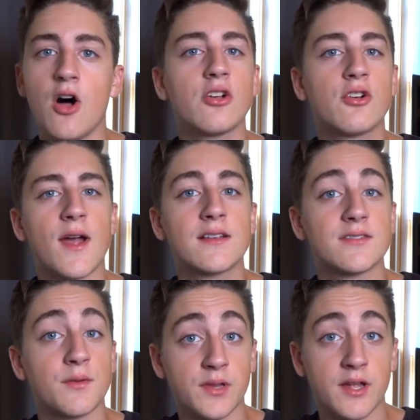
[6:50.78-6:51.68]

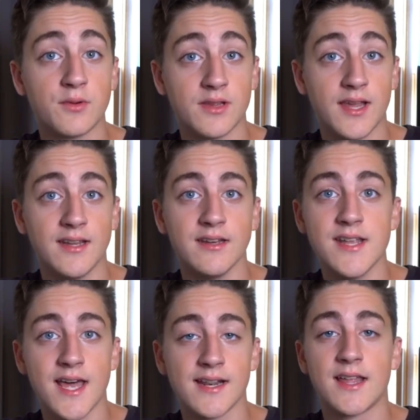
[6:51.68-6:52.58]
Then, I noted how
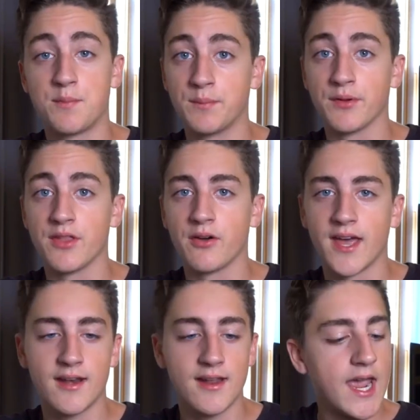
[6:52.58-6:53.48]
many versions
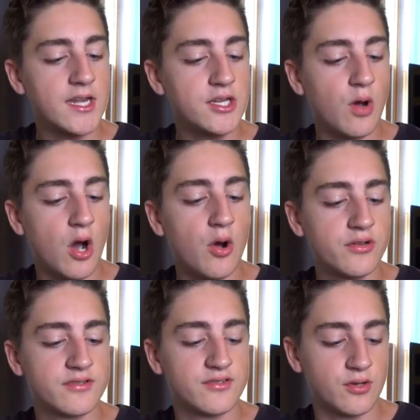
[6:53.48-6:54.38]
of his
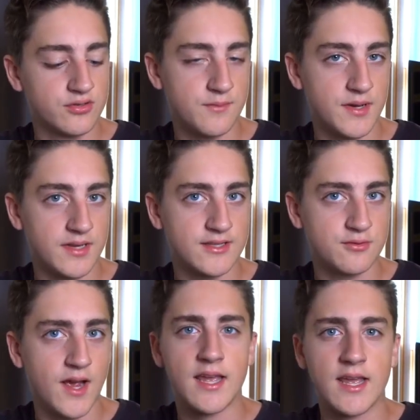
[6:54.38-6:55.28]
observational humor he
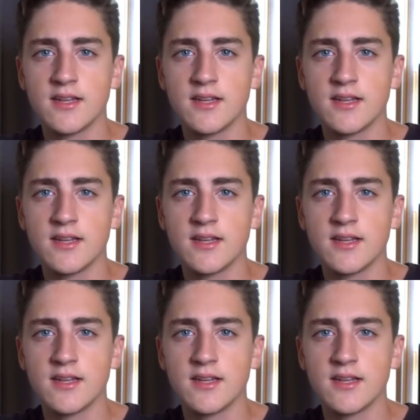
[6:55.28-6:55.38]
made.